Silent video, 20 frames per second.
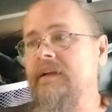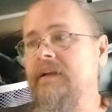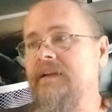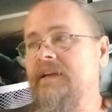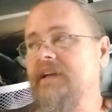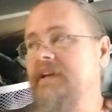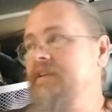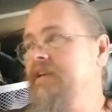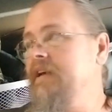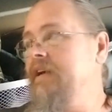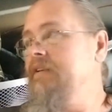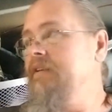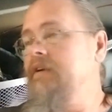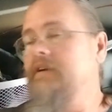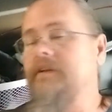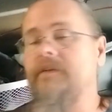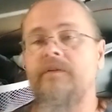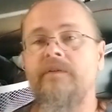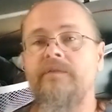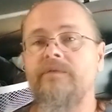Get that done
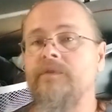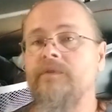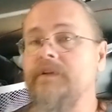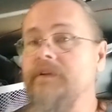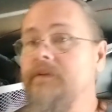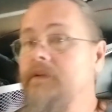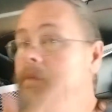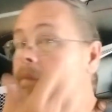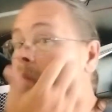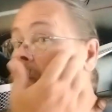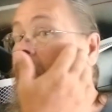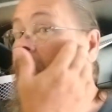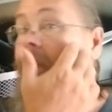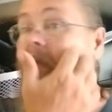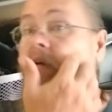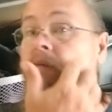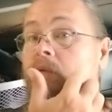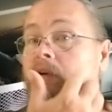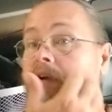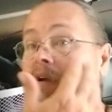and over with. And
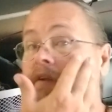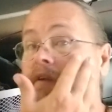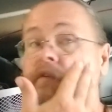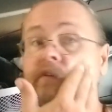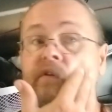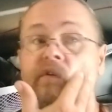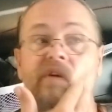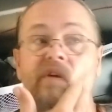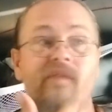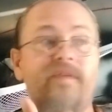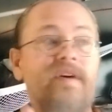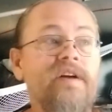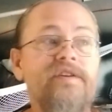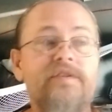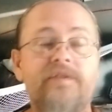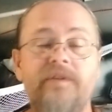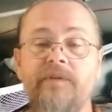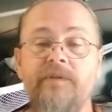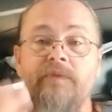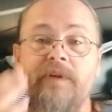then we're going to
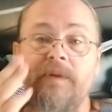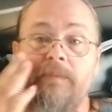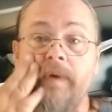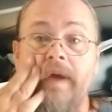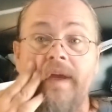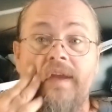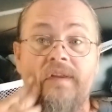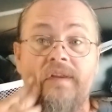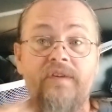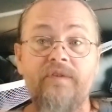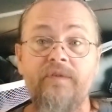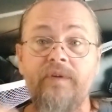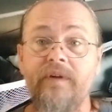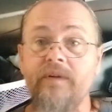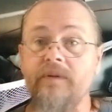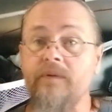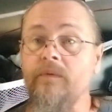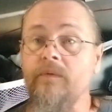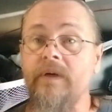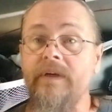eventually repaint the
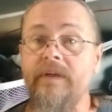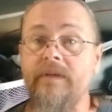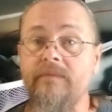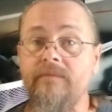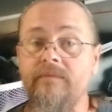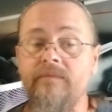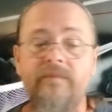trailer white.